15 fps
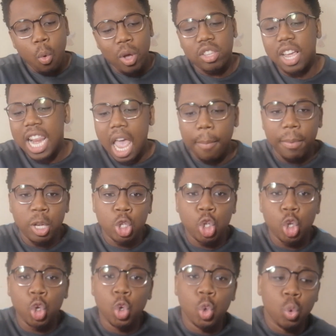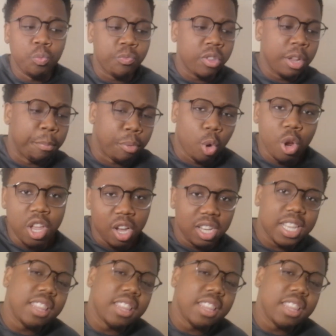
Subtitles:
what's going to happen to Broya?